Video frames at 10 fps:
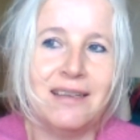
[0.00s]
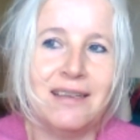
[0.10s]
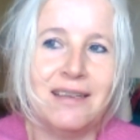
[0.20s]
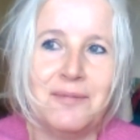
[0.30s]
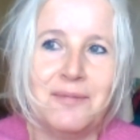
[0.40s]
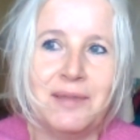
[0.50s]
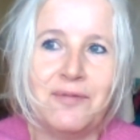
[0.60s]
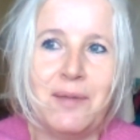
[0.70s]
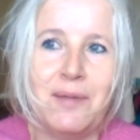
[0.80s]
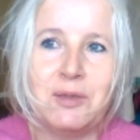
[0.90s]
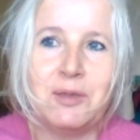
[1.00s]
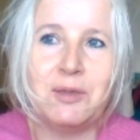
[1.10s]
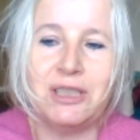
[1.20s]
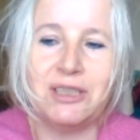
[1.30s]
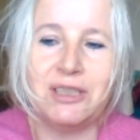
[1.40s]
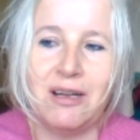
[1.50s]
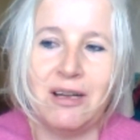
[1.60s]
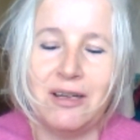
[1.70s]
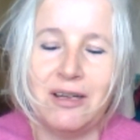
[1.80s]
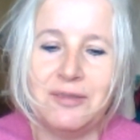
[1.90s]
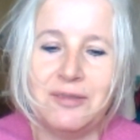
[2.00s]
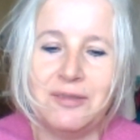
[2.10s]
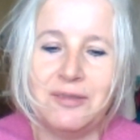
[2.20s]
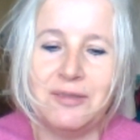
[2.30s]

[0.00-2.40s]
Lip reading: There's a famous British star who said,